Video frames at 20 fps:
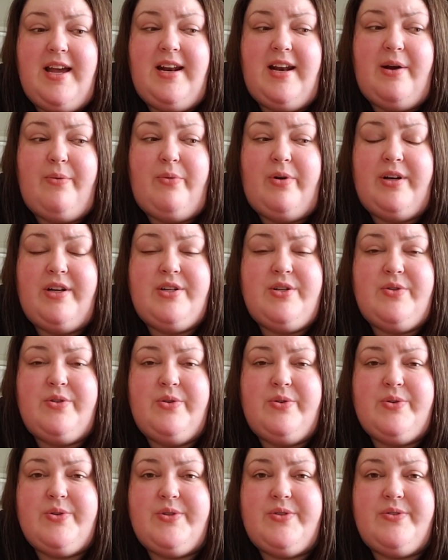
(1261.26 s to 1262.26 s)
And I want to do
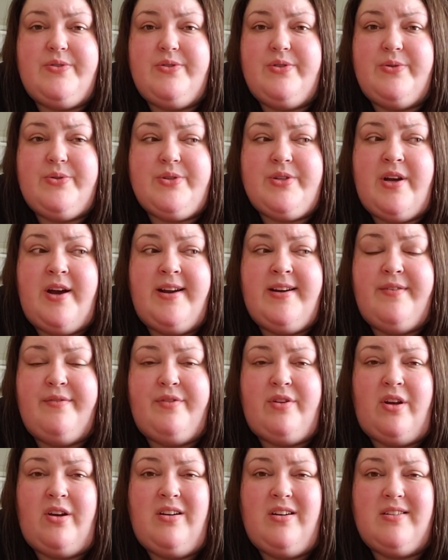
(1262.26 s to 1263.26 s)
those those kind
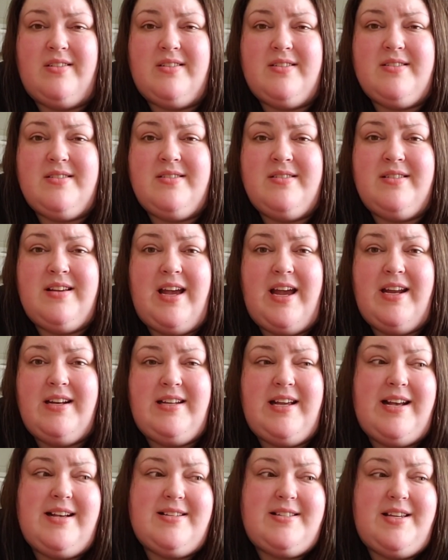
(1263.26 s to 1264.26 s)
of vlogs.
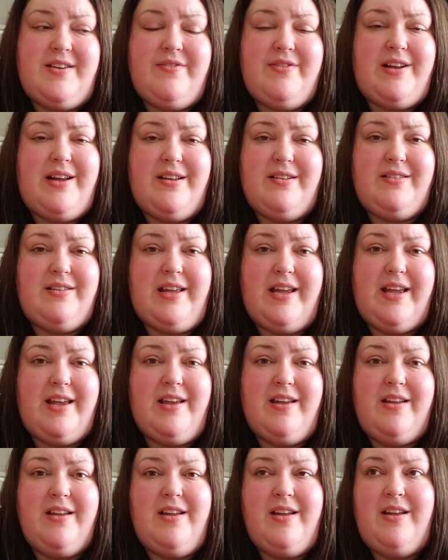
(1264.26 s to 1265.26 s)
And yes, even at like,
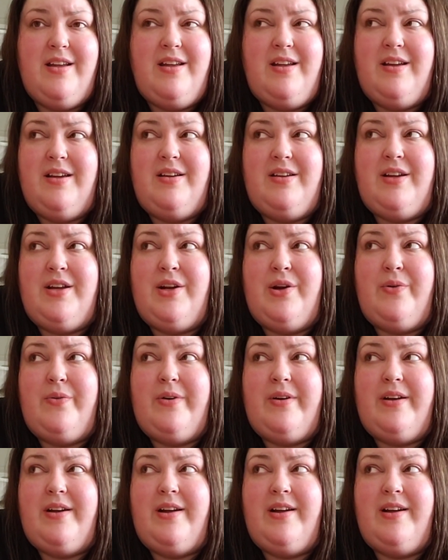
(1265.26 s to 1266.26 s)
you
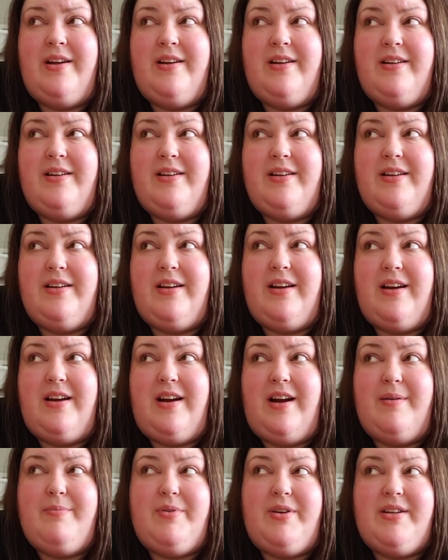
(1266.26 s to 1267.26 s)
know,
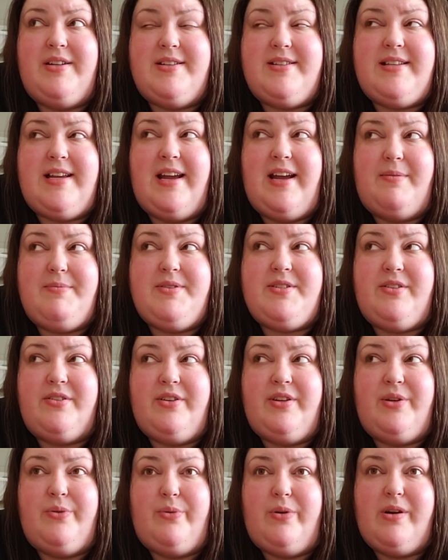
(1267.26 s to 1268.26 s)
I'm going to say I'm still
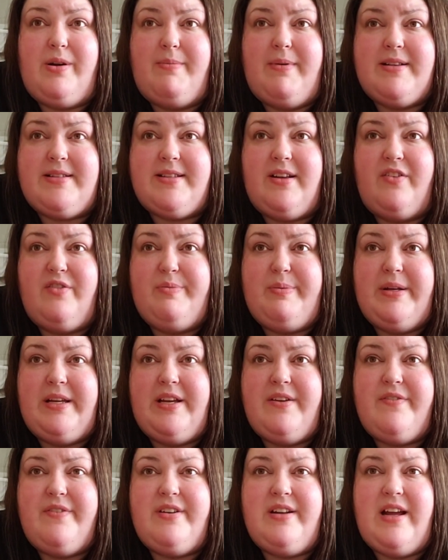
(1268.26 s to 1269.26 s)
going to work on myself, but
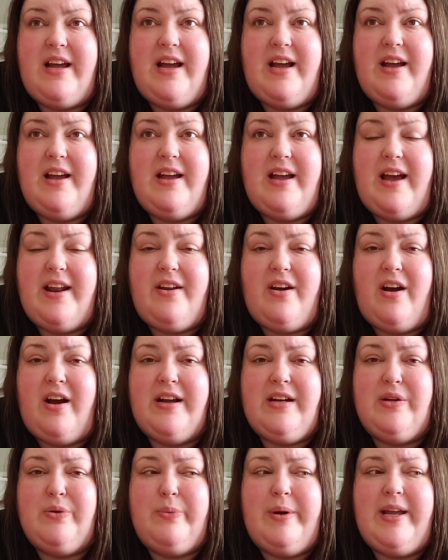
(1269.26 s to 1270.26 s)
even at a
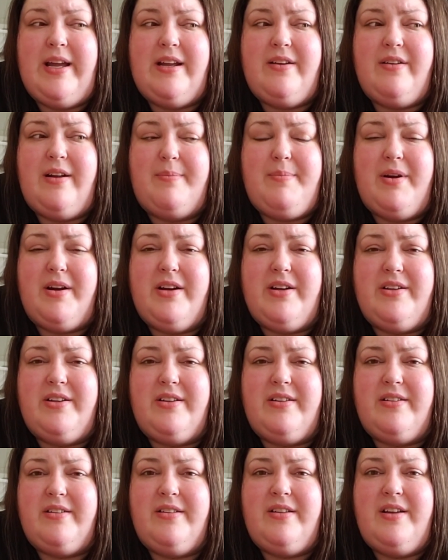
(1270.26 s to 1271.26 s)
higher weight, I'm not going
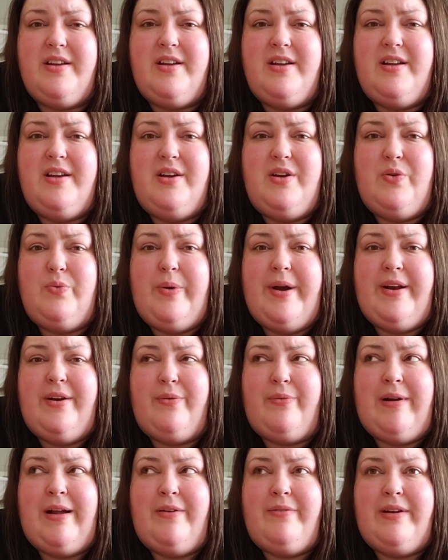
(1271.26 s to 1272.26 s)
to wait
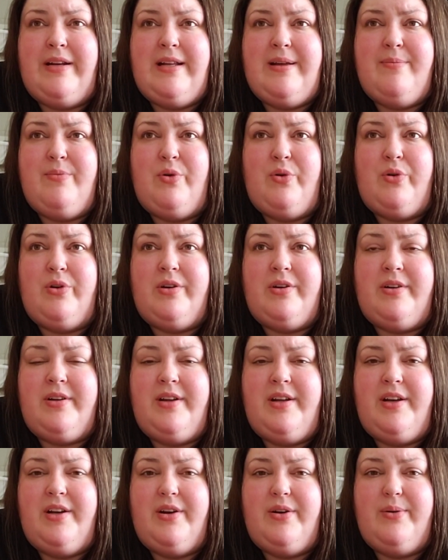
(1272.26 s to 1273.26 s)
around anymore,
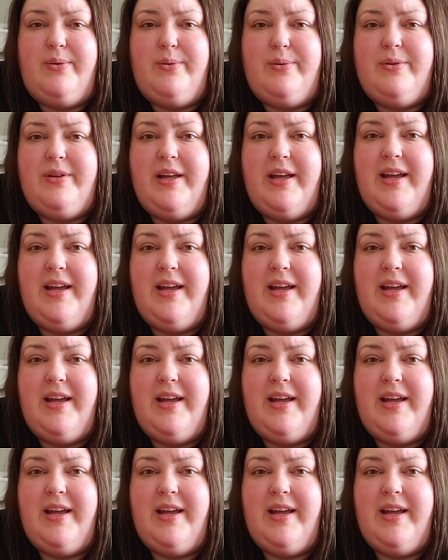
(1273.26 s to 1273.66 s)
you know?